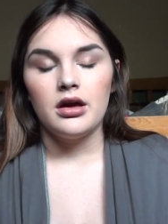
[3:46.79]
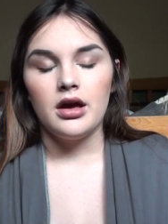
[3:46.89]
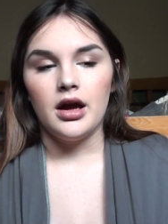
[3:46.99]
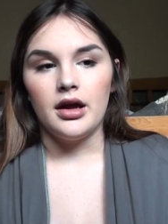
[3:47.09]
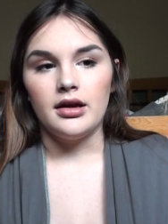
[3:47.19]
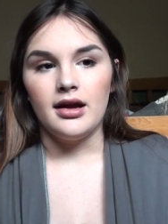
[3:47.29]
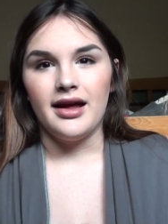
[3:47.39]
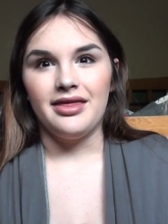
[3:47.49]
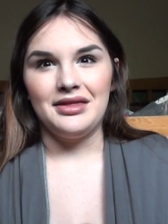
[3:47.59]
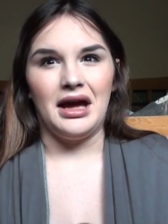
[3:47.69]
and
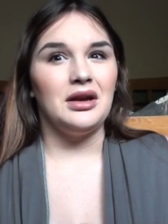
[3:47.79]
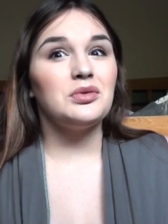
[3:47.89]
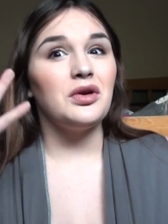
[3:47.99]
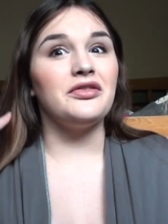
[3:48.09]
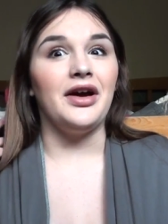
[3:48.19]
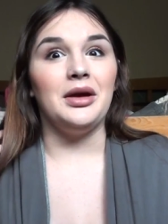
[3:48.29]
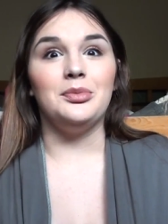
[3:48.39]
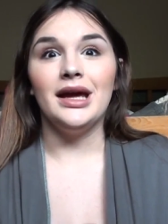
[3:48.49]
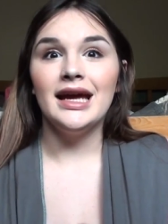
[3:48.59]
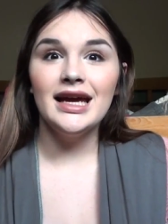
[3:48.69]
I think I don't know if I
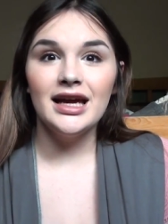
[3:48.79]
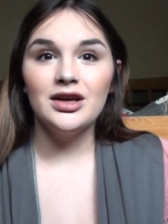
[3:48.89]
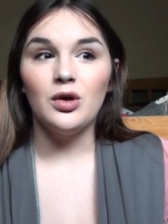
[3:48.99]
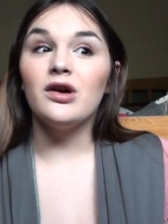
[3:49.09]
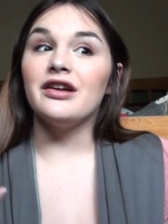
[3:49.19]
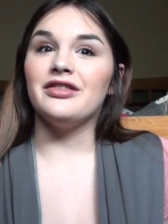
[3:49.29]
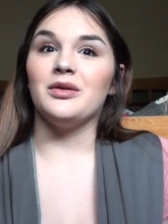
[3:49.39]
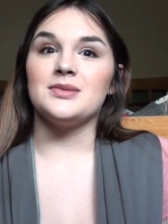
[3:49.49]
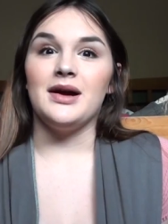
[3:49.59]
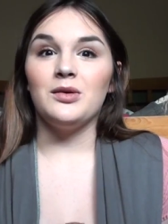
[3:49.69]
peed or if it
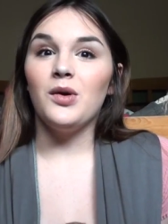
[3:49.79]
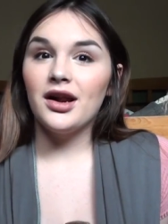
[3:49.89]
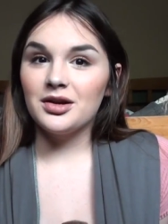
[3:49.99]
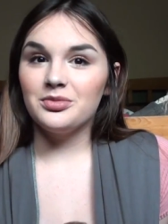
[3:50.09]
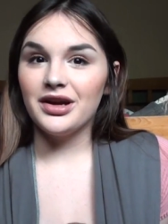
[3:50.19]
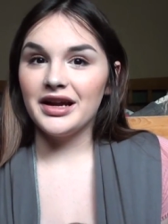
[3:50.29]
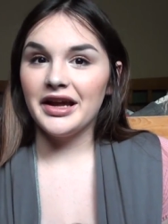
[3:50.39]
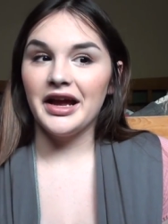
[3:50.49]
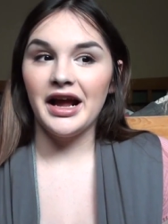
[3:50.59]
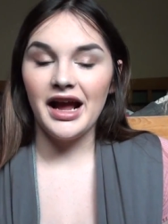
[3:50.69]
was my water
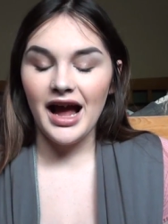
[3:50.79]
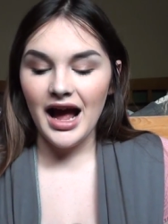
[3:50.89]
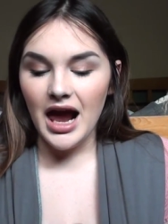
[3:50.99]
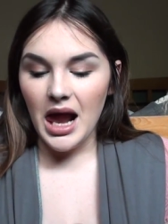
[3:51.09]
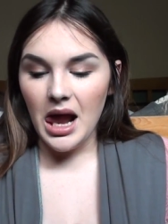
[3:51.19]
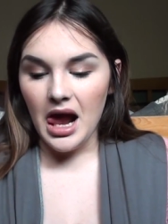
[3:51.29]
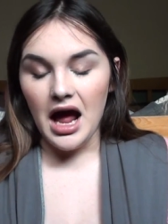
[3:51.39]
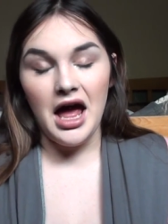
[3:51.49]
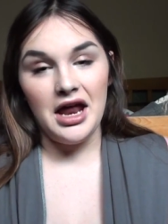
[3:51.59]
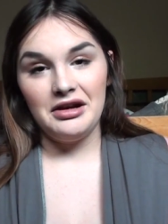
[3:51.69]
breaking.
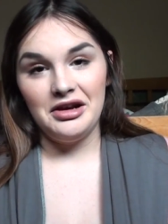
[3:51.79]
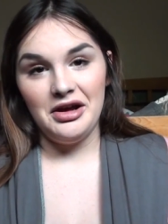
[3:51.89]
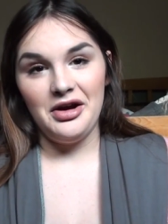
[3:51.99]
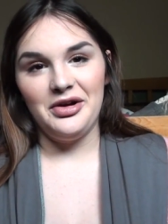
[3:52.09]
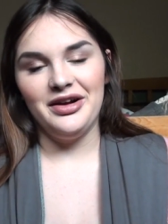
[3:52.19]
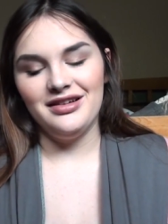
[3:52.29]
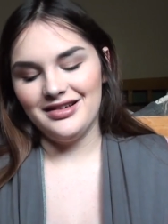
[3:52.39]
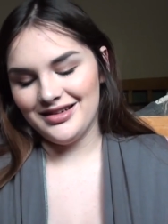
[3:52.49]
I don't know.